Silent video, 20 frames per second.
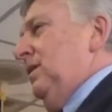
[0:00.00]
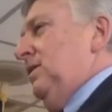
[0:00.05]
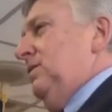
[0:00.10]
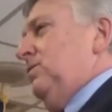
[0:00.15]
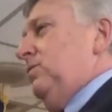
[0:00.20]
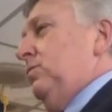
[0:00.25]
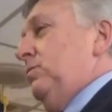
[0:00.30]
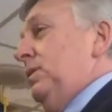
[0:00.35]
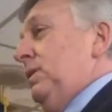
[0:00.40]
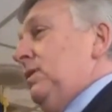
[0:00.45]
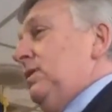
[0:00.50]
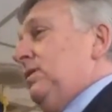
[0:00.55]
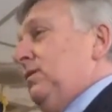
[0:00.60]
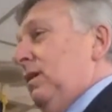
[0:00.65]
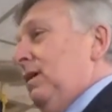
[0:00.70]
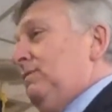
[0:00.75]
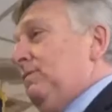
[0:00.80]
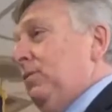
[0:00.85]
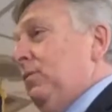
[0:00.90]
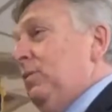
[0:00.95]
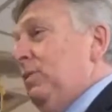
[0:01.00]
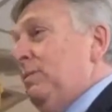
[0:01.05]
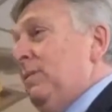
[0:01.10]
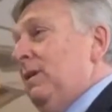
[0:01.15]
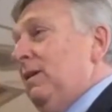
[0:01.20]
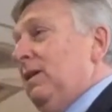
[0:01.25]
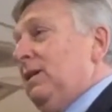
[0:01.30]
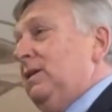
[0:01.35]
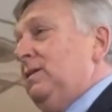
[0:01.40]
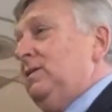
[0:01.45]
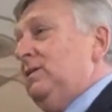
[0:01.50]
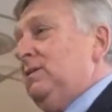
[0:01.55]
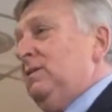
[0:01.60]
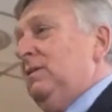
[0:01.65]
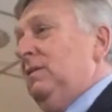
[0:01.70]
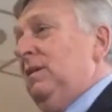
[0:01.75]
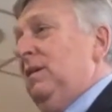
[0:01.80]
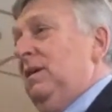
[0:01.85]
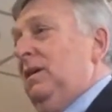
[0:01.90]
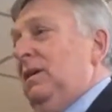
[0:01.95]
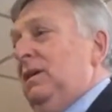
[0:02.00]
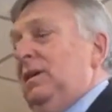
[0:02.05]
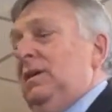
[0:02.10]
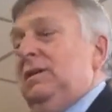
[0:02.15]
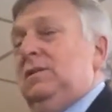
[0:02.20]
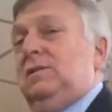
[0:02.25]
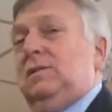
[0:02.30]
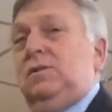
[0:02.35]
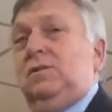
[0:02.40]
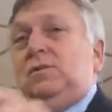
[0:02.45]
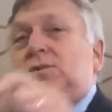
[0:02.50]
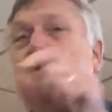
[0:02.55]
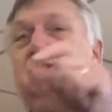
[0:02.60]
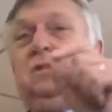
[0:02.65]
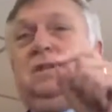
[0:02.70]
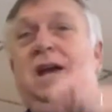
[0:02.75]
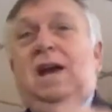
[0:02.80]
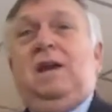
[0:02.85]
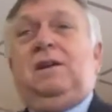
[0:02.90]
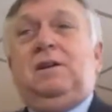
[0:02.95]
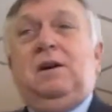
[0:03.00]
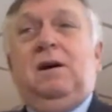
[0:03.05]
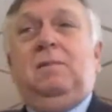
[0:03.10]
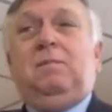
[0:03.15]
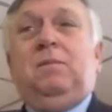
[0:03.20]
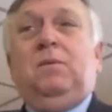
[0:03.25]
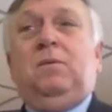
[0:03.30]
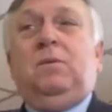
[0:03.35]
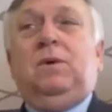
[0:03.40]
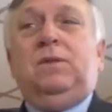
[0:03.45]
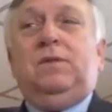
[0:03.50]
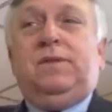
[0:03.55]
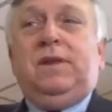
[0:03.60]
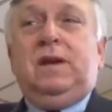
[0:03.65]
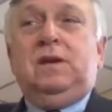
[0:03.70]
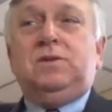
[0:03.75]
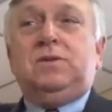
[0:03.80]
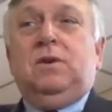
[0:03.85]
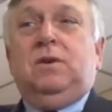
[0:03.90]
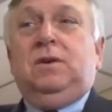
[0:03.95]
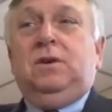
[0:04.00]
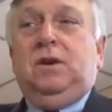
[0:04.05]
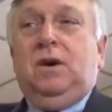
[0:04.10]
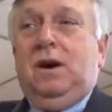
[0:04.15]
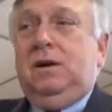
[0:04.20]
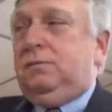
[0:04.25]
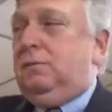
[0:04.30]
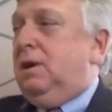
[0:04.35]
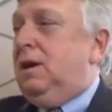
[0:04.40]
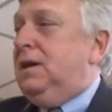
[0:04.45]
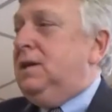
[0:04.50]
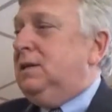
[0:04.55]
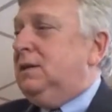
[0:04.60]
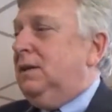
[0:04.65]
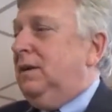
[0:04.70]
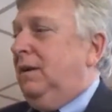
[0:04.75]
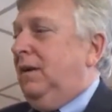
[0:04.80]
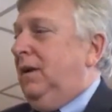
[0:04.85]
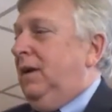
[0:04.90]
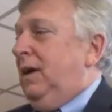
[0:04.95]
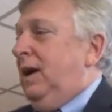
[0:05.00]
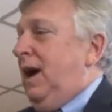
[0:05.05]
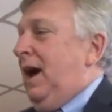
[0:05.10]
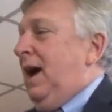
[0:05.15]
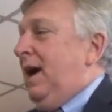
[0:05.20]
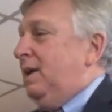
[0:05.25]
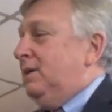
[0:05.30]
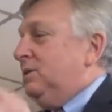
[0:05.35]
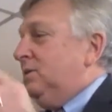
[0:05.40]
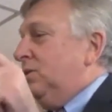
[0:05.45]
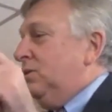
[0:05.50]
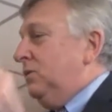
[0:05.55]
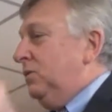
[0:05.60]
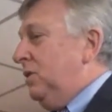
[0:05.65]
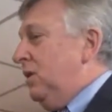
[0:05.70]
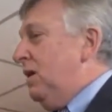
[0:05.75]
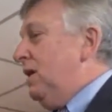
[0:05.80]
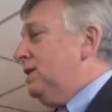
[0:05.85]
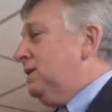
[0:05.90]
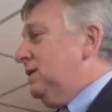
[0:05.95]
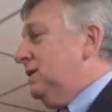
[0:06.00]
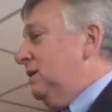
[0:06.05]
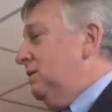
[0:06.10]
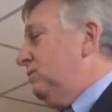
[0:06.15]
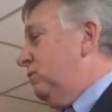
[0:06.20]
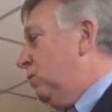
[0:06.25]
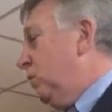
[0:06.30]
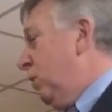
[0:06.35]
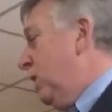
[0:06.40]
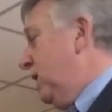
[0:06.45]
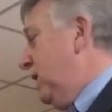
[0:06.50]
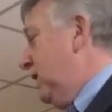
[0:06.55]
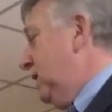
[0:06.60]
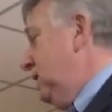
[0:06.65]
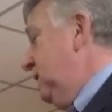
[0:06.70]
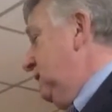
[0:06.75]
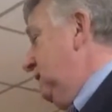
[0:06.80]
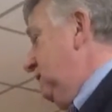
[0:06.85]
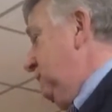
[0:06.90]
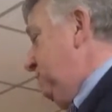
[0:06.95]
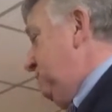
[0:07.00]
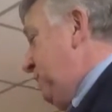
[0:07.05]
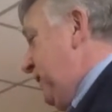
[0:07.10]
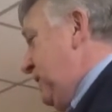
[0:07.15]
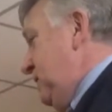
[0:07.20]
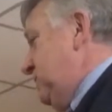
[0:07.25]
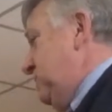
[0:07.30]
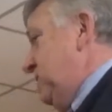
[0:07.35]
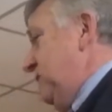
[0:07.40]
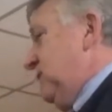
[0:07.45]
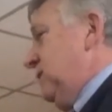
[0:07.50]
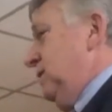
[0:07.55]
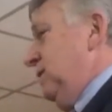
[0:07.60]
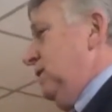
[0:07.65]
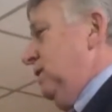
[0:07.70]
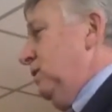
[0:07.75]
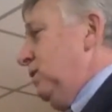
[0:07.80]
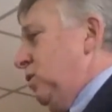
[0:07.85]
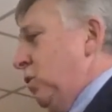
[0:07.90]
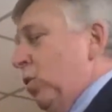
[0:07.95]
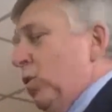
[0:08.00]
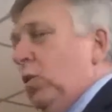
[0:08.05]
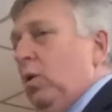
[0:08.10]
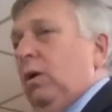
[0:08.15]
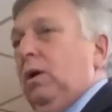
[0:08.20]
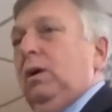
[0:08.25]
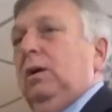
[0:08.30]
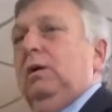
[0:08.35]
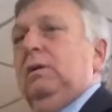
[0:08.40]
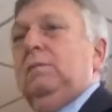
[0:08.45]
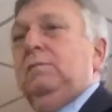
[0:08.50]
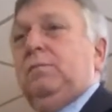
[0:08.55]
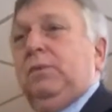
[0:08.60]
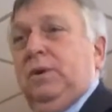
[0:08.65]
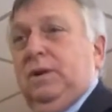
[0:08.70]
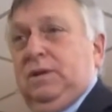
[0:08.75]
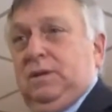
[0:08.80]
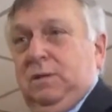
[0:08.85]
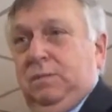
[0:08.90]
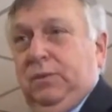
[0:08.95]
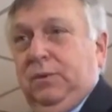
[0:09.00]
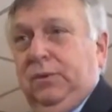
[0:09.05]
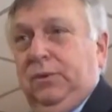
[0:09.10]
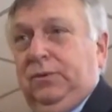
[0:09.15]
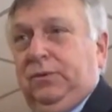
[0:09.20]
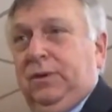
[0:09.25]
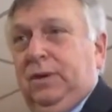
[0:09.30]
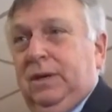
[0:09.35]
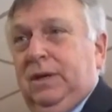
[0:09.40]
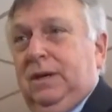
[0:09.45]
to be thoughtful Americans, to stand up when things are not right, and to not give away basic core principles